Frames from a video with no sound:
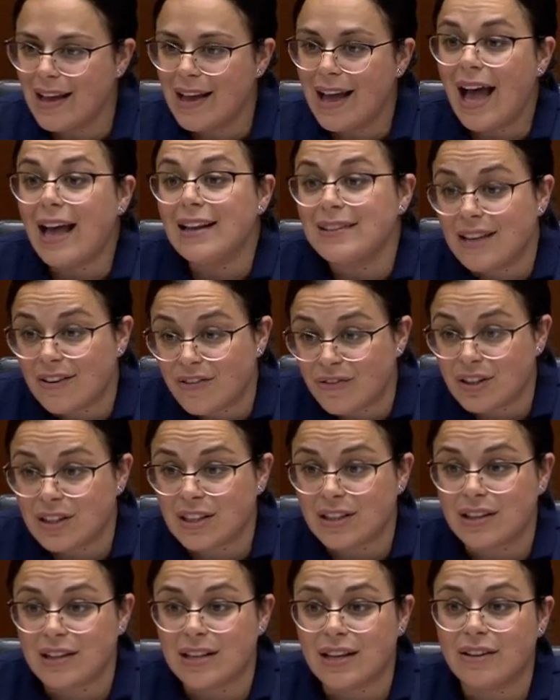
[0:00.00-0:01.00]
and
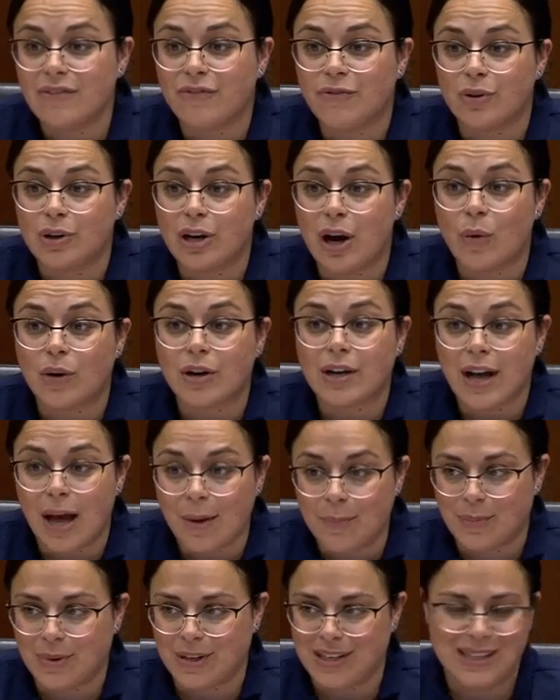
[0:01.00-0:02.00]
definitely for our
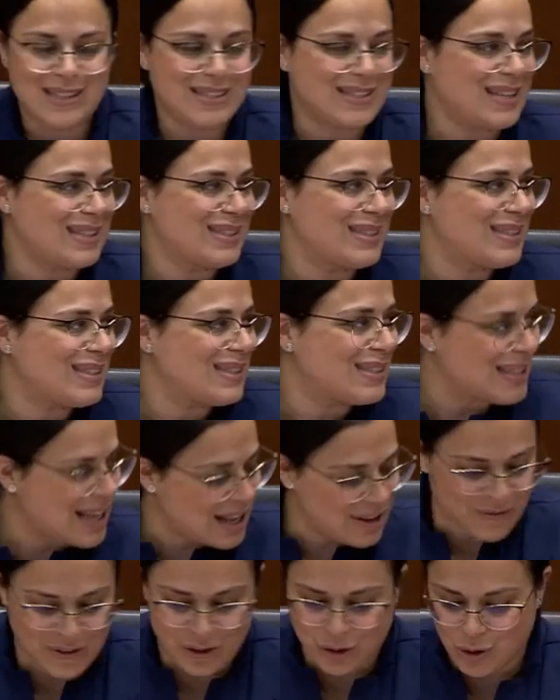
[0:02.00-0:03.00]
companies and
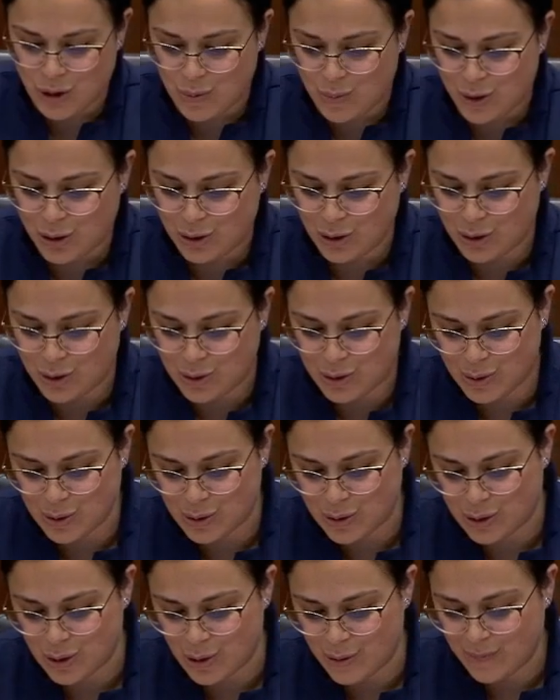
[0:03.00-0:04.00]
self-entrepreneurs
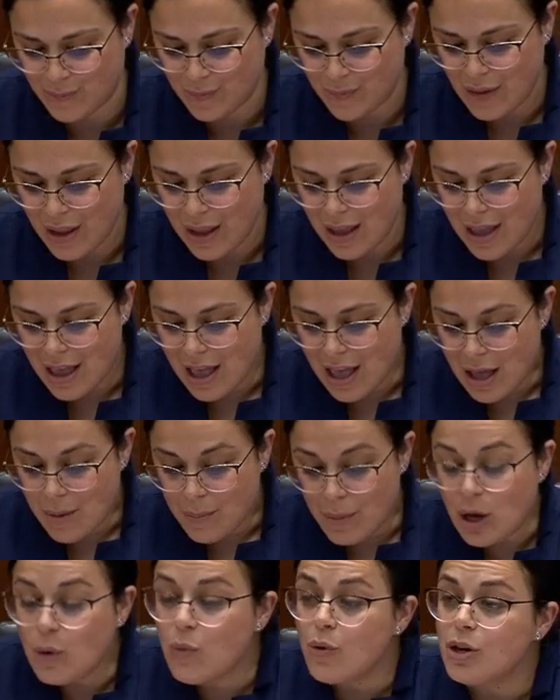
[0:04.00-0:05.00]
also.
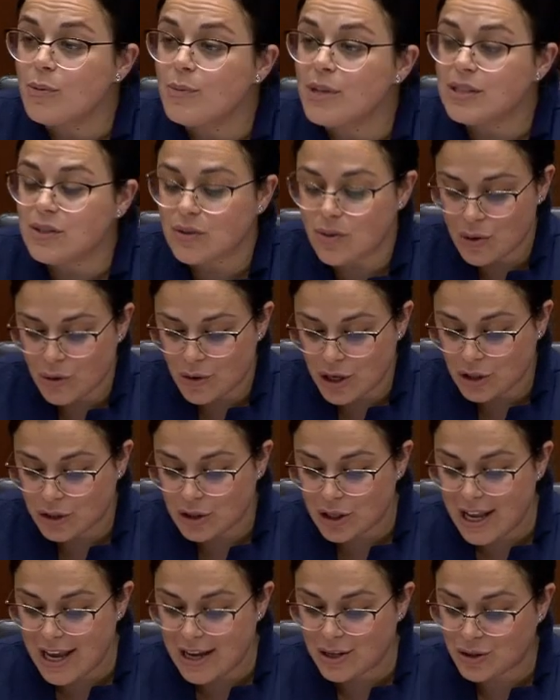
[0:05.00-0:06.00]
My warmest
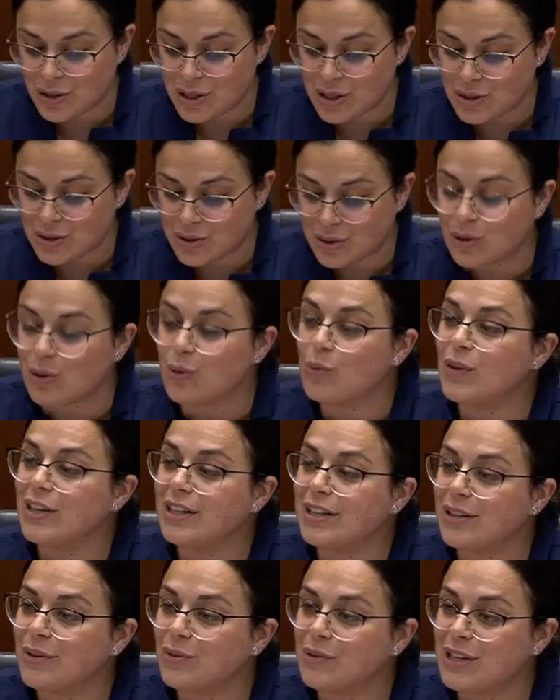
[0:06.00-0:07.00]
congratulations to the
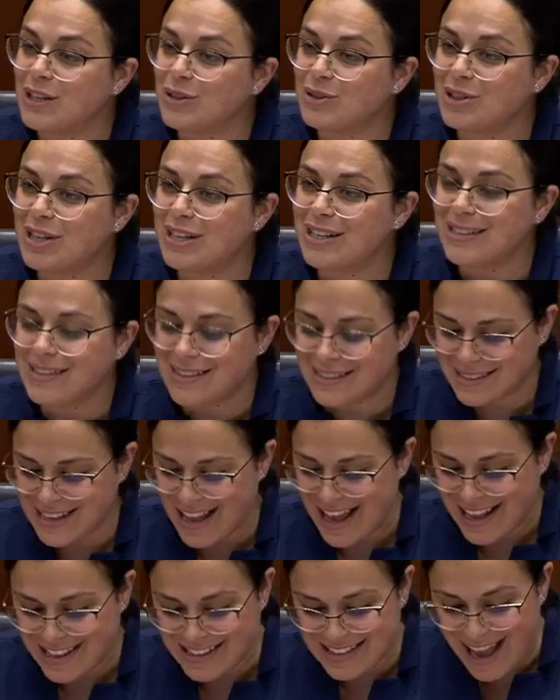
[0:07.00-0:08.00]
winning regions,
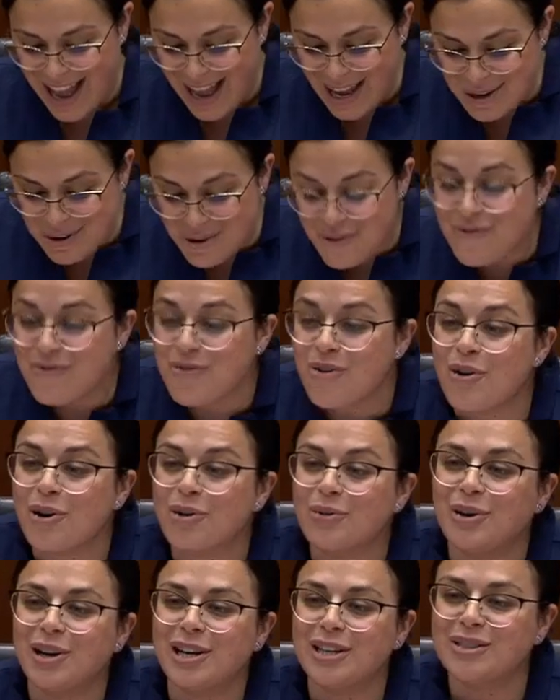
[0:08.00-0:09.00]
and I look
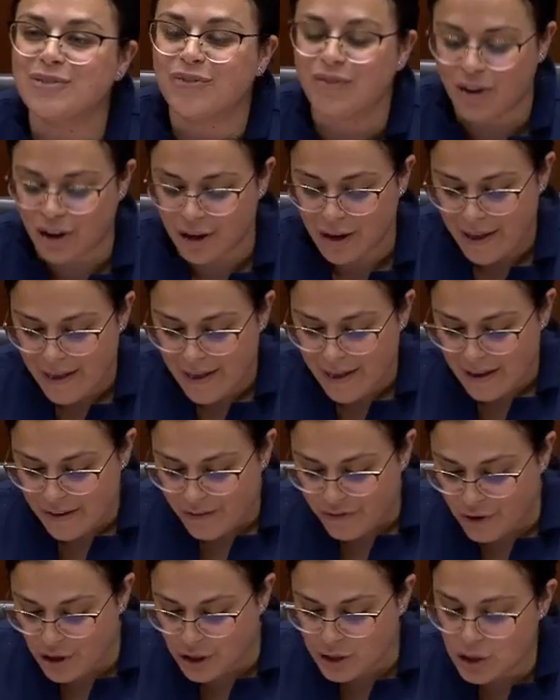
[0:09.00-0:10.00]
forward for
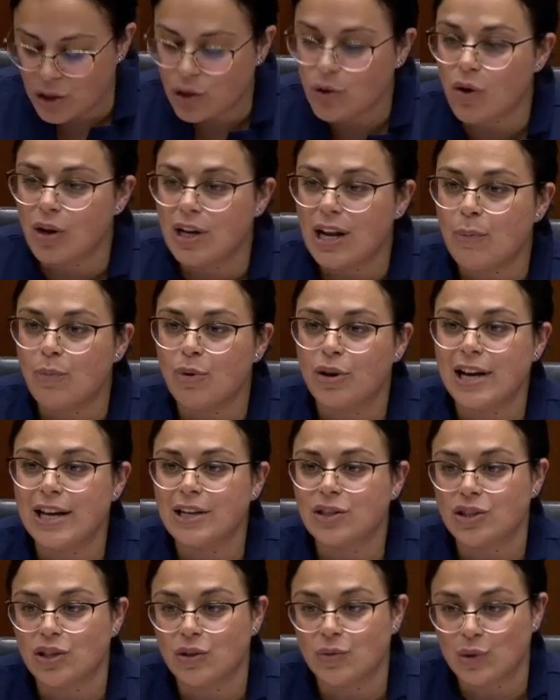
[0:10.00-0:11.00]
further
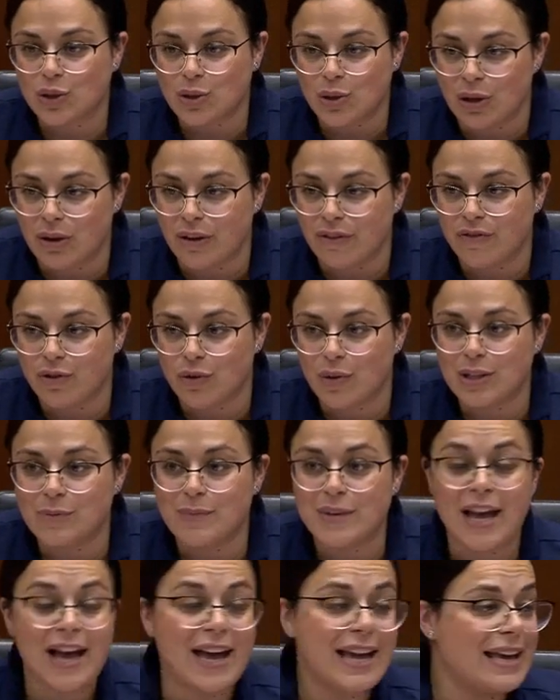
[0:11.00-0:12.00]
collaboration with all of you. And
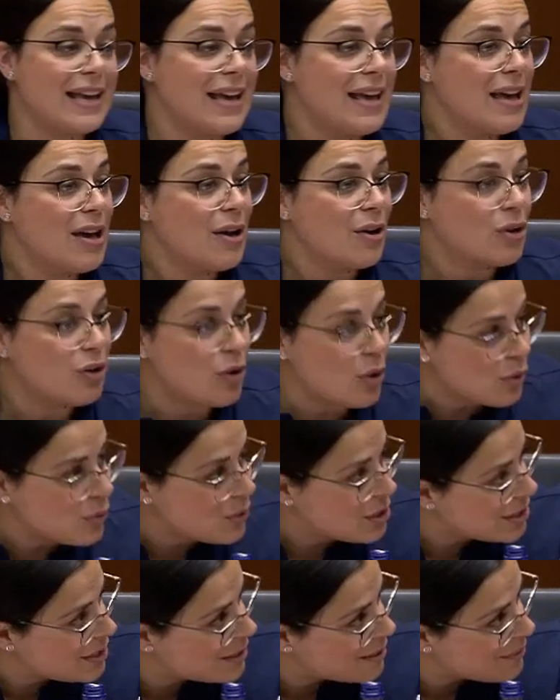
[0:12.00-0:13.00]
may I close